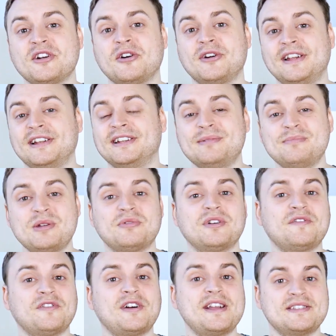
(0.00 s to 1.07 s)
Sorry, let me
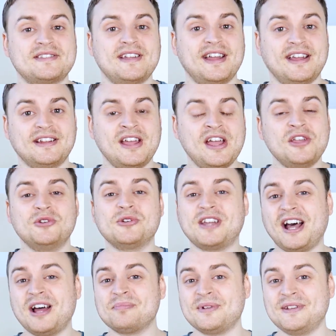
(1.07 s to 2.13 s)
rephrase that. You
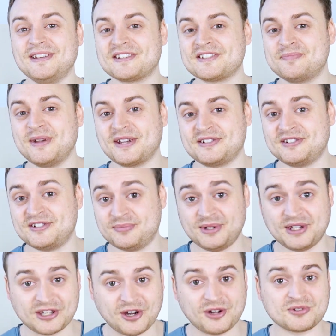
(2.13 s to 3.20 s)
can't be expected to
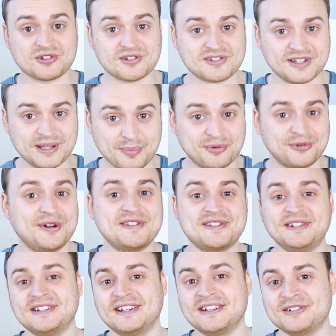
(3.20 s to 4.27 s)
be consciously
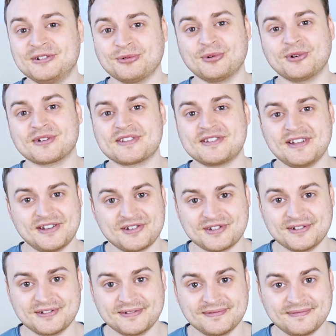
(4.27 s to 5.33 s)
present at your
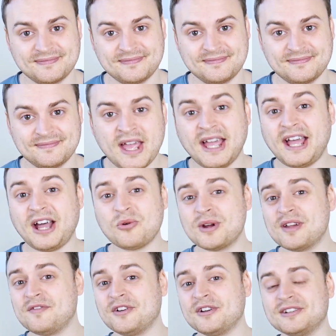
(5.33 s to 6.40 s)
workstation.
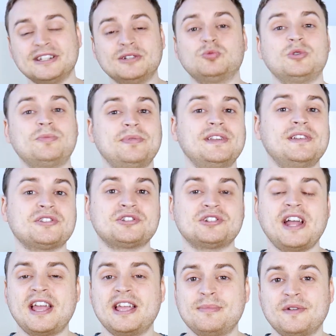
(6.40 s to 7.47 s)
However, it would be a
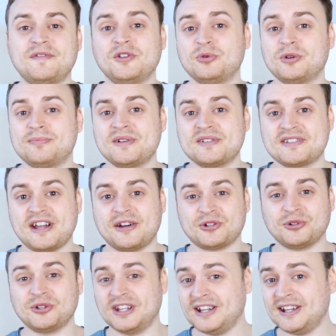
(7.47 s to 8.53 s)
shame if you would miss out
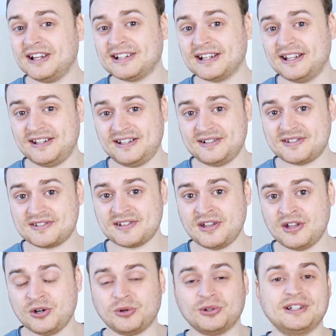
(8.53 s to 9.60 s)
on any leads
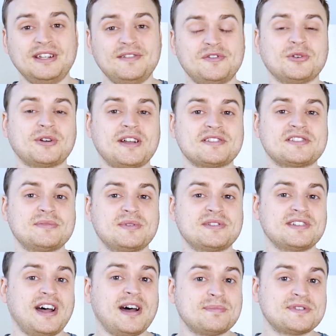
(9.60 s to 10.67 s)
or leave your
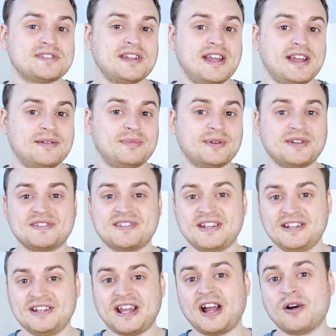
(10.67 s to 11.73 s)
customers upset because they
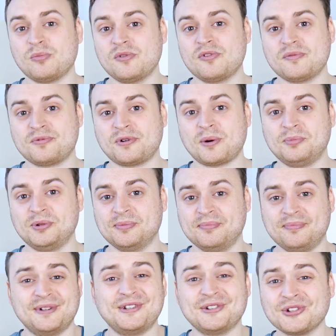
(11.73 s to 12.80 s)
need help with a problem
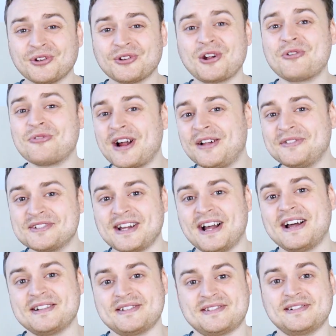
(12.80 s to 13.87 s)
but you're not around to
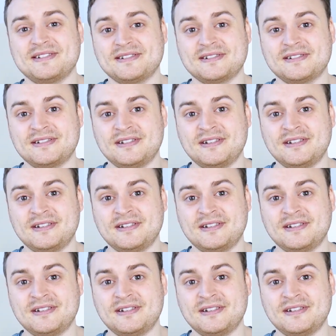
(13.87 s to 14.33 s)
answer.